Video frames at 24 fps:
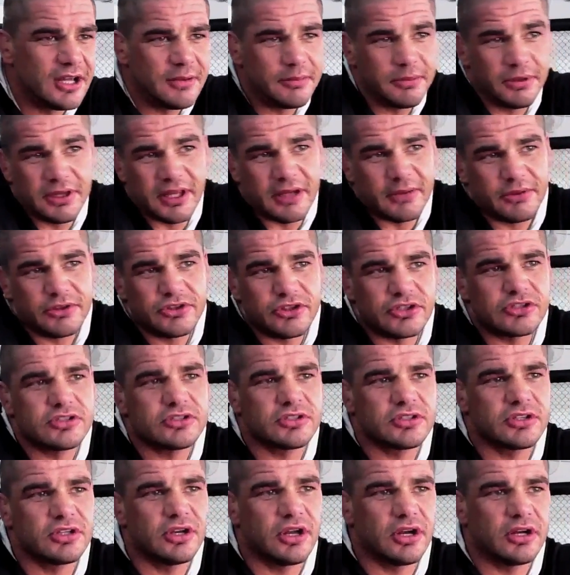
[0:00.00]
But they were just,
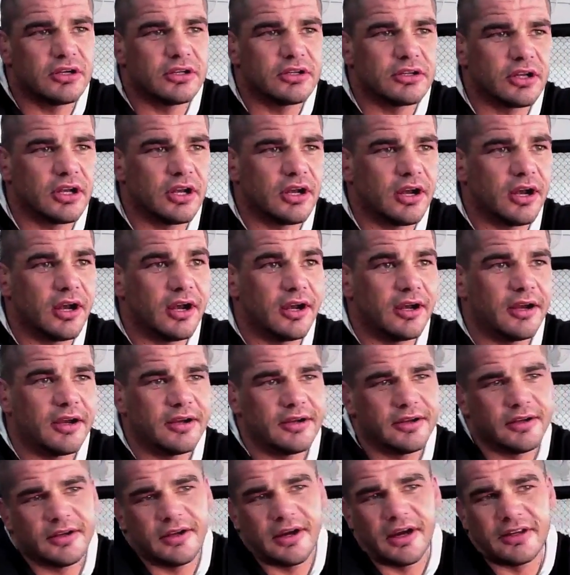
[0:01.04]

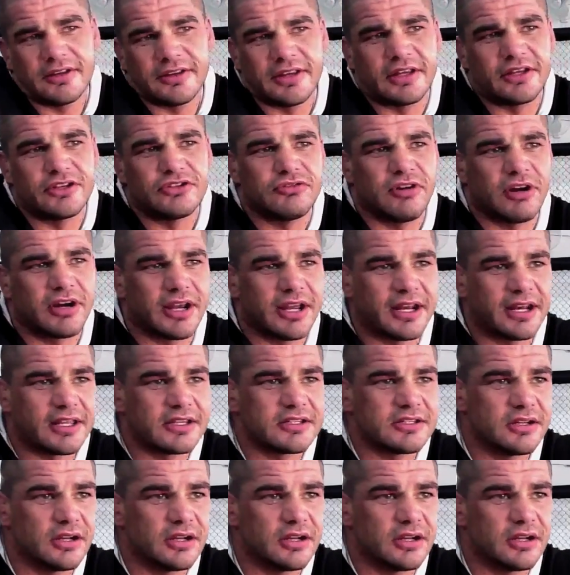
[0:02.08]
I think drug addicts,